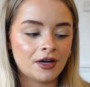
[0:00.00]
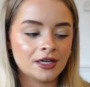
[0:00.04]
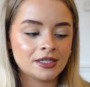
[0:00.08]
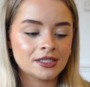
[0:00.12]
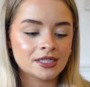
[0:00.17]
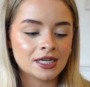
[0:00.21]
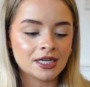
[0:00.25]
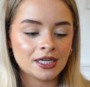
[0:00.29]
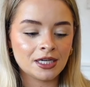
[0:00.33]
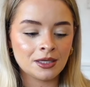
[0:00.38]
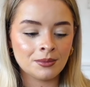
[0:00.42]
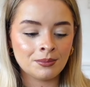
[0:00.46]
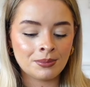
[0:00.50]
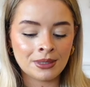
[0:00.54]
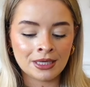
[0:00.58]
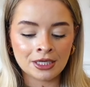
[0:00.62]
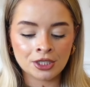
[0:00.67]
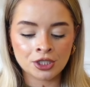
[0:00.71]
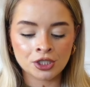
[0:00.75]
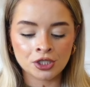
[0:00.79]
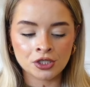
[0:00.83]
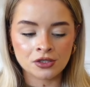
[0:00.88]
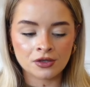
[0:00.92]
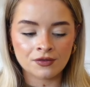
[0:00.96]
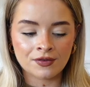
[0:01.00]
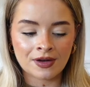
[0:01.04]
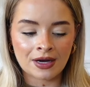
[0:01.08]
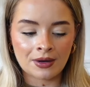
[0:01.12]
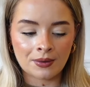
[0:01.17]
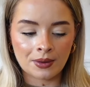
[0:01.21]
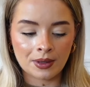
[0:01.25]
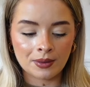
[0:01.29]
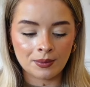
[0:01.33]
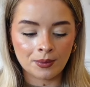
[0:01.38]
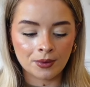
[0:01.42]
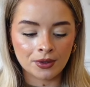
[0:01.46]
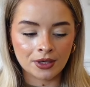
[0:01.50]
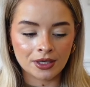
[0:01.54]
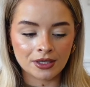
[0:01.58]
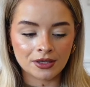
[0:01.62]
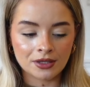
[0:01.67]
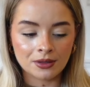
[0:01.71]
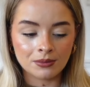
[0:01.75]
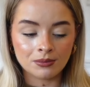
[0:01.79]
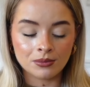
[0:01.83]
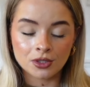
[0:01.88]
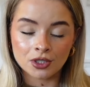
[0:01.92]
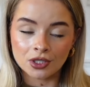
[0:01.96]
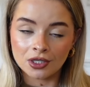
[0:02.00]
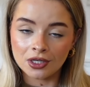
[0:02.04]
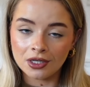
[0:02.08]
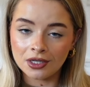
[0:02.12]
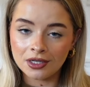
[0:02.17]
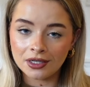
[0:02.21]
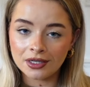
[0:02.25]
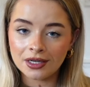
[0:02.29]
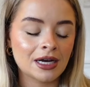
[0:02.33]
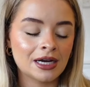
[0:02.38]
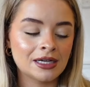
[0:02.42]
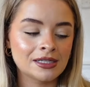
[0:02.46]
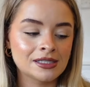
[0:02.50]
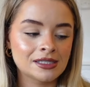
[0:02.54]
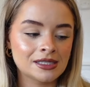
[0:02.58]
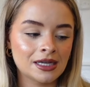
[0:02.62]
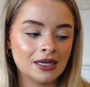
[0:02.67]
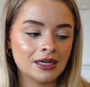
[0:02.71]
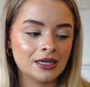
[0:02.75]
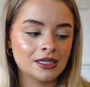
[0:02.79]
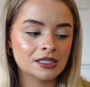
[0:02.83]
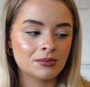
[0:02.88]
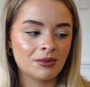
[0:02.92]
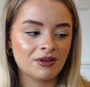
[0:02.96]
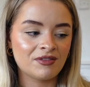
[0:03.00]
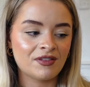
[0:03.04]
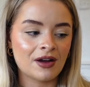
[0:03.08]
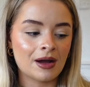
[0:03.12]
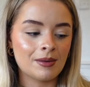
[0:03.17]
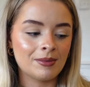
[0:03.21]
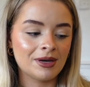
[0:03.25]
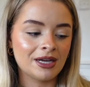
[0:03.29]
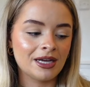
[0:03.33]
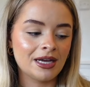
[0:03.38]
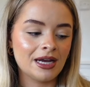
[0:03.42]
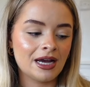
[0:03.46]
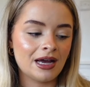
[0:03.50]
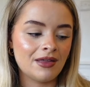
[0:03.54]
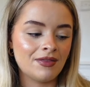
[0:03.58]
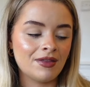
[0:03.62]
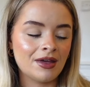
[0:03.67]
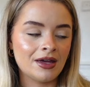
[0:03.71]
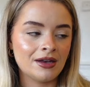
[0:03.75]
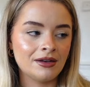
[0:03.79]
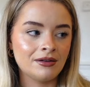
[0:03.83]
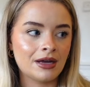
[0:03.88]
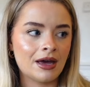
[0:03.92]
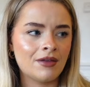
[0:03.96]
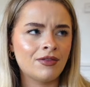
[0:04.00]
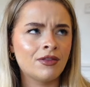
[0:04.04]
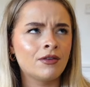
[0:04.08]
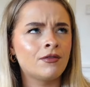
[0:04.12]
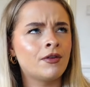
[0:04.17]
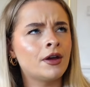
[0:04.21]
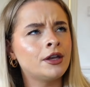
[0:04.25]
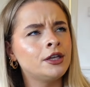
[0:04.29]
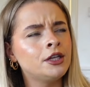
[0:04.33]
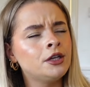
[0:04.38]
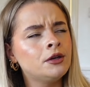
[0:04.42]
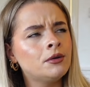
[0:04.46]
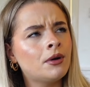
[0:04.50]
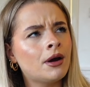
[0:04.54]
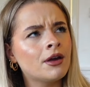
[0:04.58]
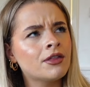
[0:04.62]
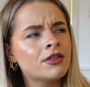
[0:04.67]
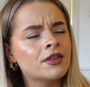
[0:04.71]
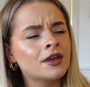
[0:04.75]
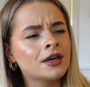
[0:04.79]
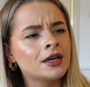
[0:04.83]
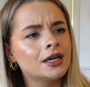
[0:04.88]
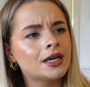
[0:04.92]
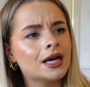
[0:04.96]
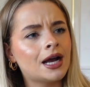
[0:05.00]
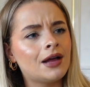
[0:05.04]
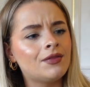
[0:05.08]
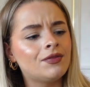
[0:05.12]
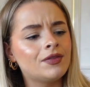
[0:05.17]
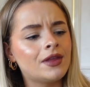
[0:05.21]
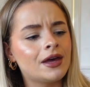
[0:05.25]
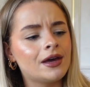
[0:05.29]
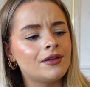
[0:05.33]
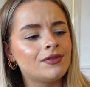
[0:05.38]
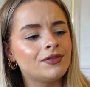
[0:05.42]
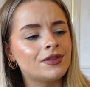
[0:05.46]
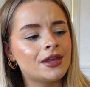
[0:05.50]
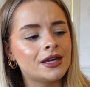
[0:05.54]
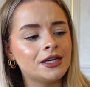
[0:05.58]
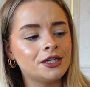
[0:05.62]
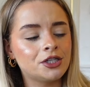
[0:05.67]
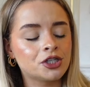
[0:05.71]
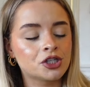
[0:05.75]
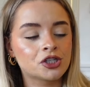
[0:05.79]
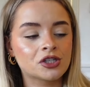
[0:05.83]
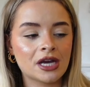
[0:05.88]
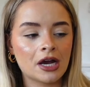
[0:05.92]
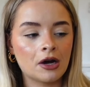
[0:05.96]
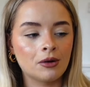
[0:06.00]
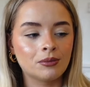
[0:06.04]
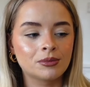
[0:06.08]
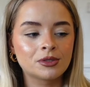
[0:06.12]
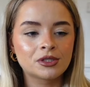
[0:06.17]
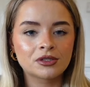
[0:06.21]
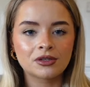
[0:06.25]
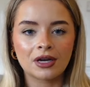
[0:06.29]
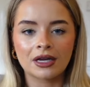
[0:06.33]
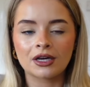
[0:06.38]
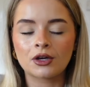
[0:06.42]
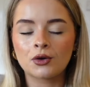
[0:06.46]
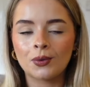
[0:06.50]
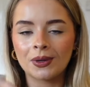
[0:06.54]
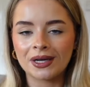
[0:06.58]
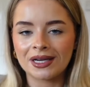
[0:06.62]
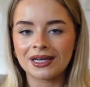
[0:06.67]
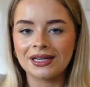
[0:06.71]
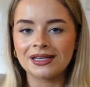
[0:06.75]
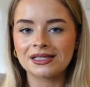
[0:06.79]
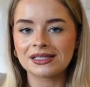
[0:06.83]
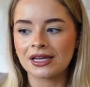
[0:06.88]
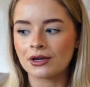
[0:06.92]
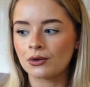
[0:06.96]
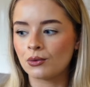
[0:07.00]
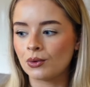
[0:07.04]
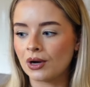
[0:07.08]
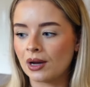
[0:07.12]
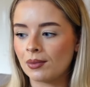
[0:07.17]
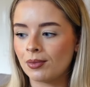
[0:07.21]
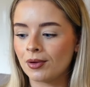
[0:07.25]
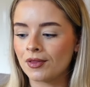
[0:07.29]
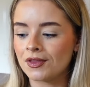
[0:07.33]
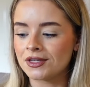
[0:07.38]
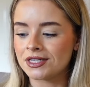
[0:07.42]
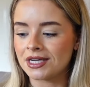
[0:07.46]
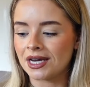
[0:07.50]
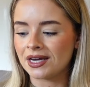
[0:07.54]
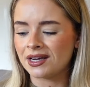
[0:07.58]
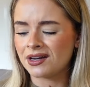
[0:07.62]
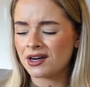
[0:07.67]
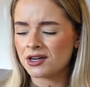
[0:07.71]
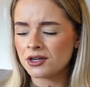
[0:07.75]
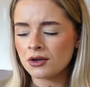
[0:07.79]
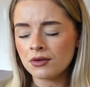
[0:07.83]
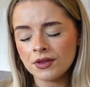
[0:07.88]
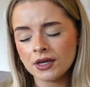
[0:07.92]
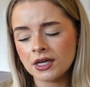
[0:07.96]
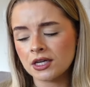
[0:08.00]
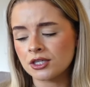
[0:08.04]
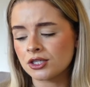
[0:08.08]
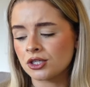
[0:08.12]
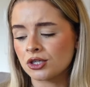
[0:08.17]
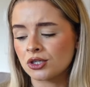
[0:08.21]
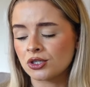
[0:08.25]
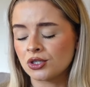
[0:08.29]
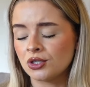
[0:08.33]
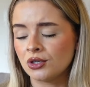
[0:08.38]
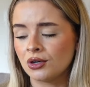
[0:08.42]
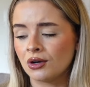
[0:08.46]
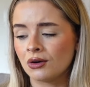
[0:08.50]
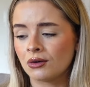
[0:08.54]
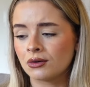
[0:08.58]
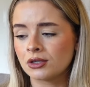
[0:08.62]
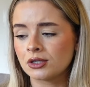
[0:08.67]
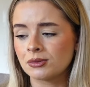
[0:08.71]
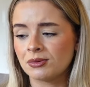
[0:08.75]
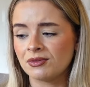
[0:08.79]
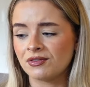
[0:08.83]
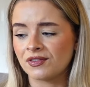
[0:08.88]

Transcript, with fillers: I'd taken pictures pictures of how I wanted them to look and sent it to my family and then and the venue, I think, and then they just helped like quickly set it all up on the day, and I don't think it took too long, to be